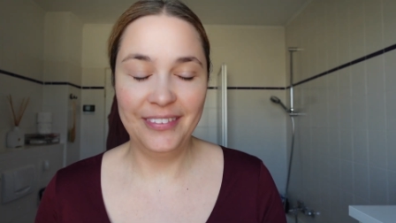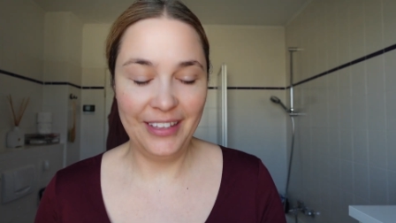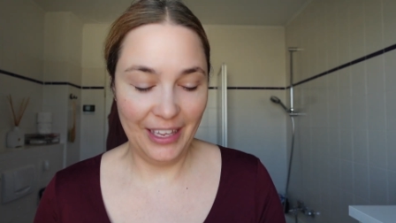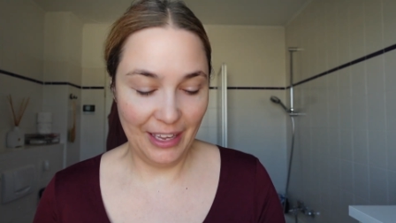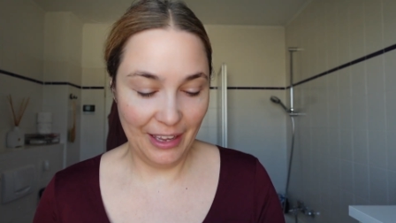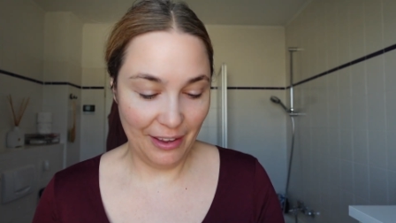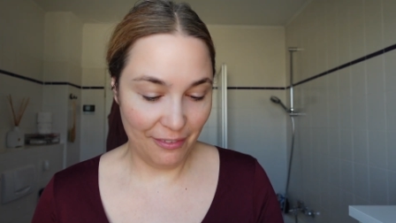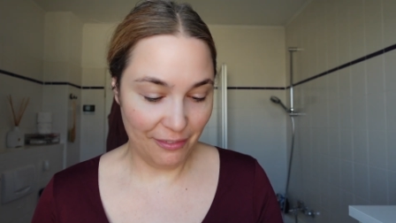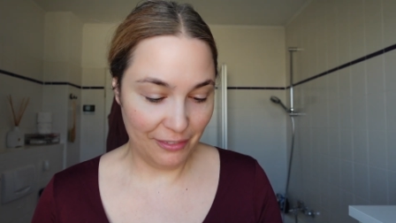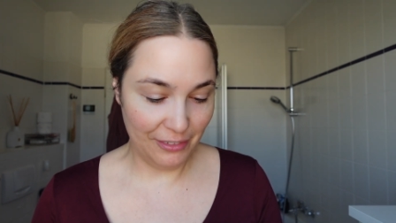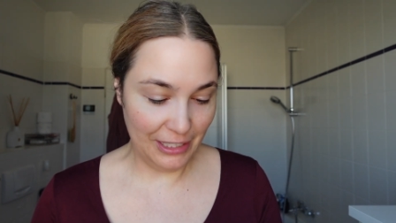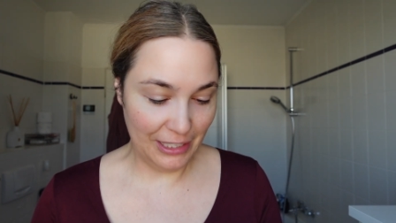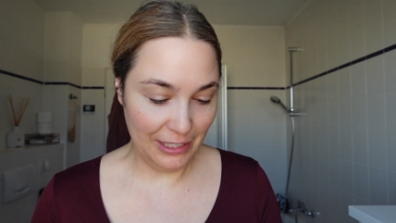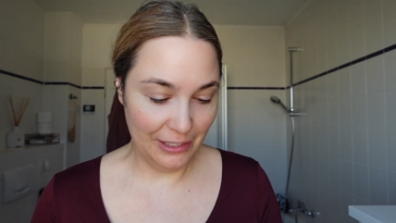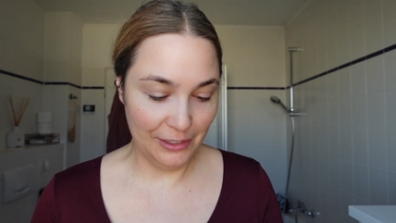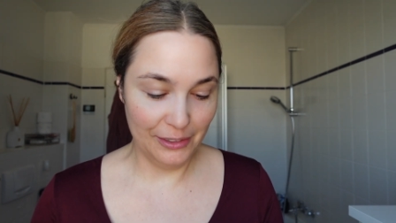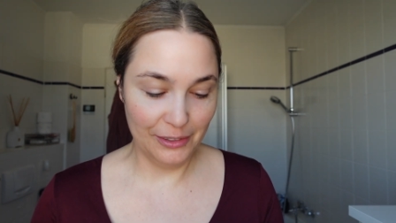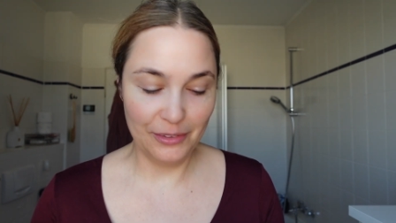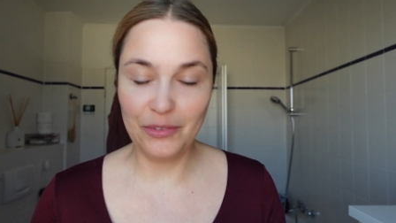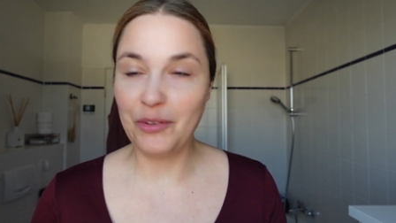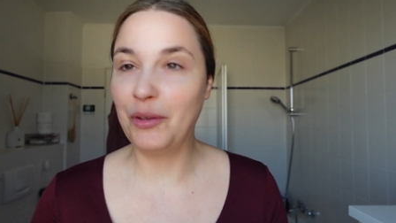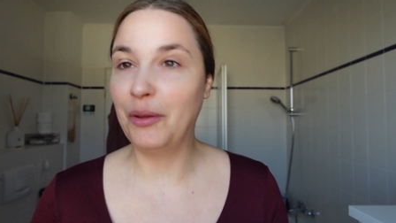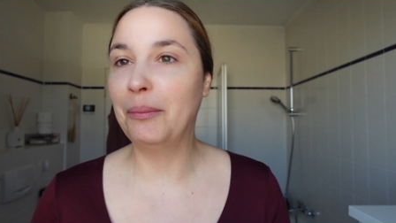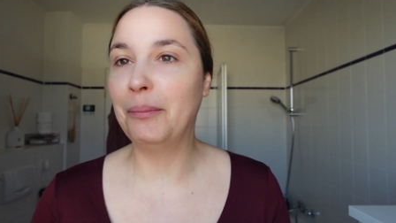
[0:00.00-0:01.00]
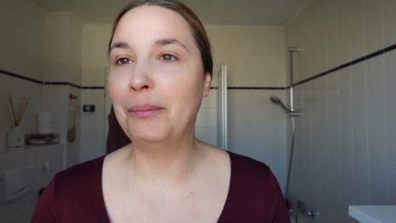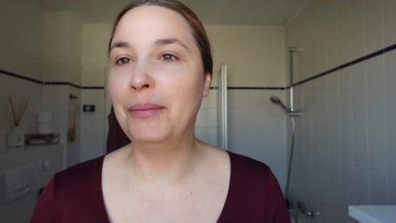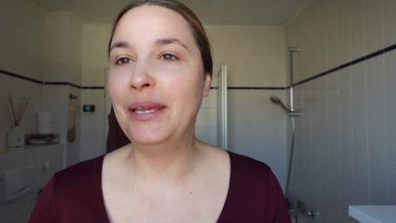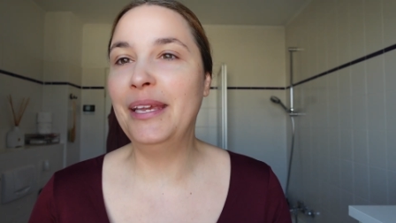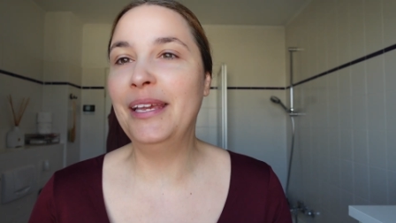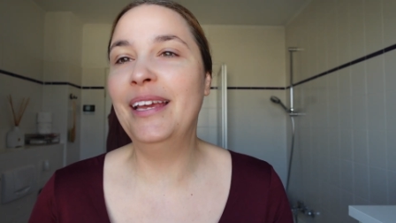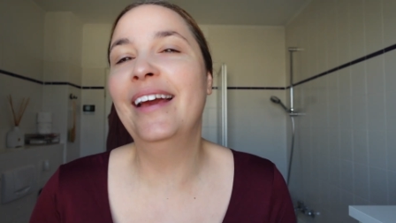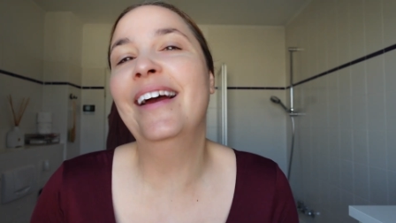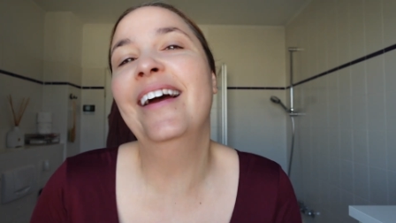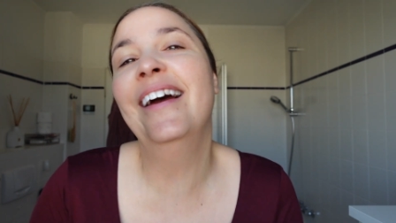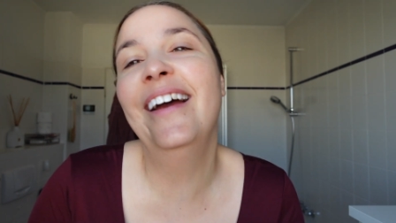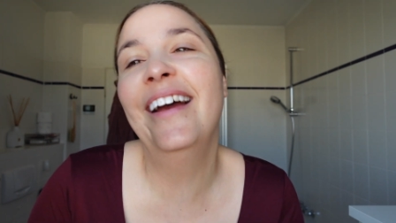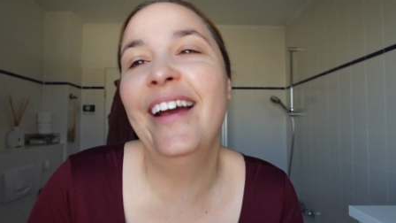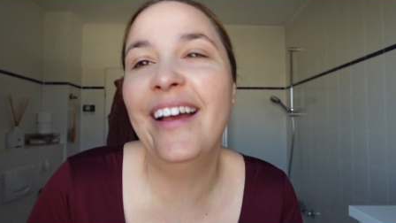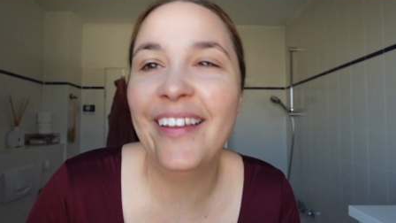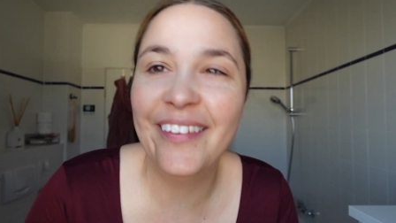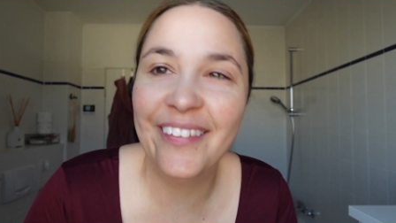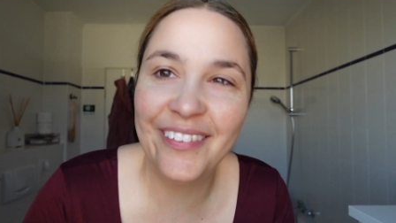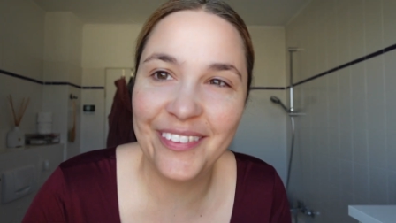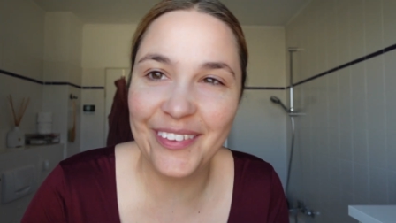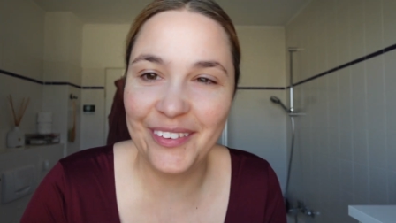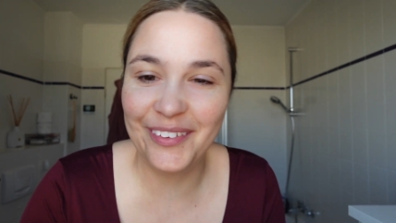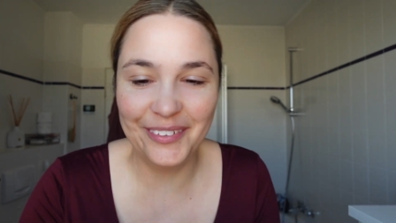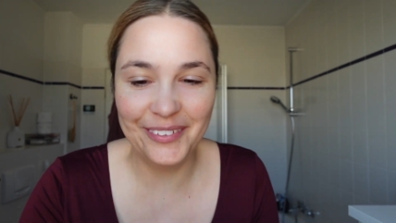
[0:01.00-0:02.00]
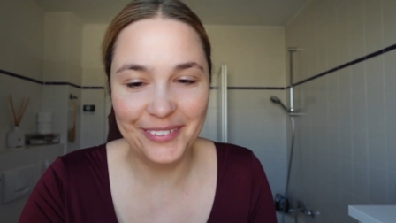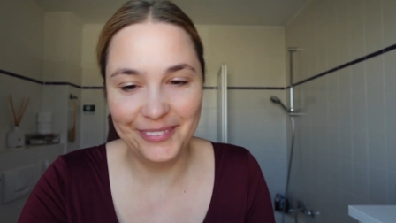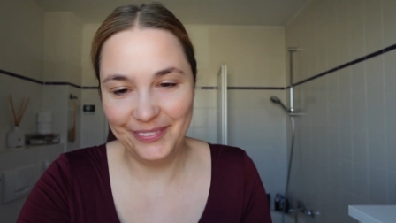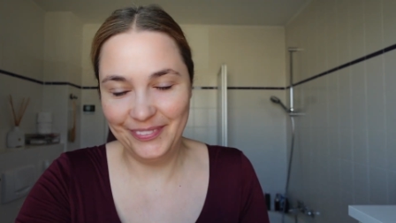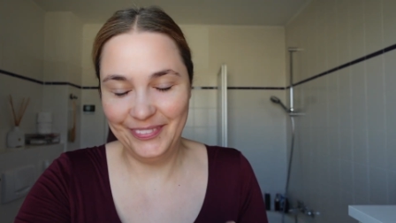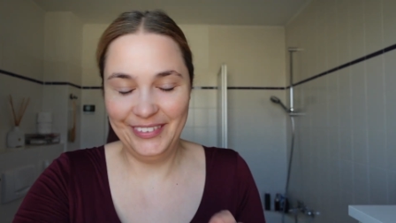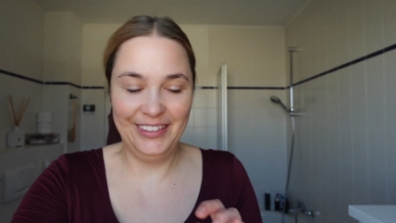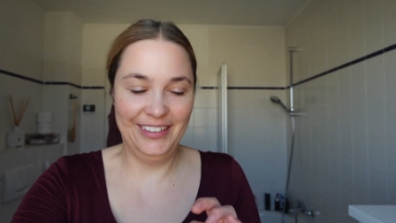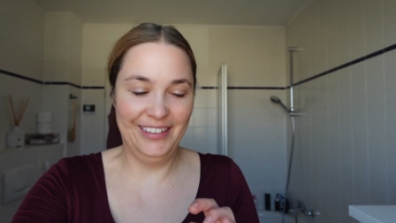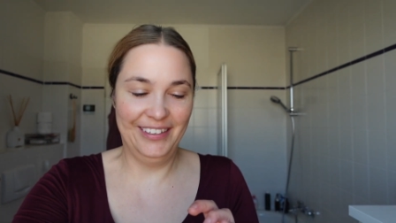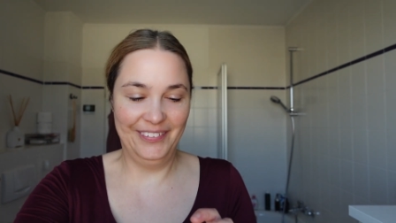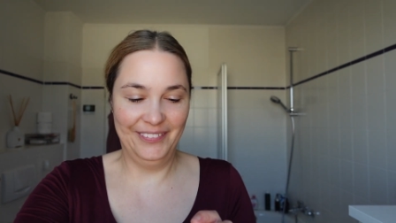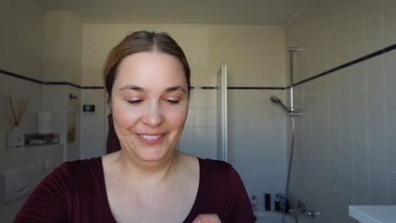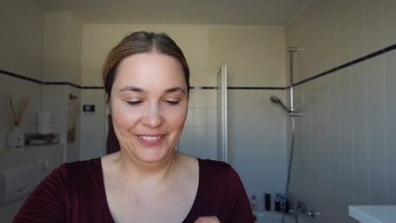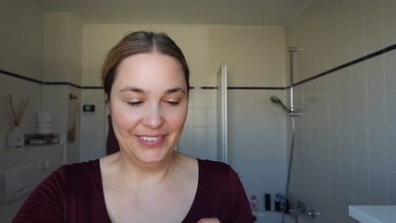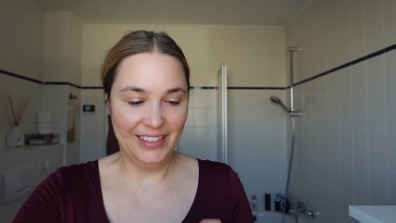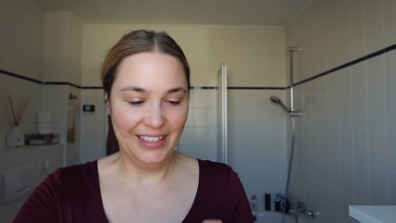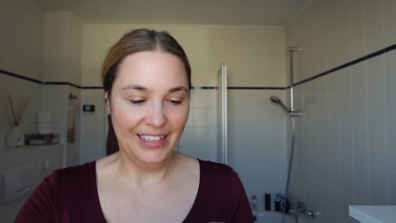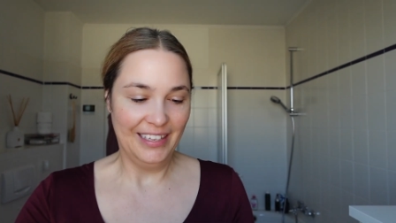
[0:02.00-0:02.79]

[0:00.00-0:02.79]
have needles on me, so yeah,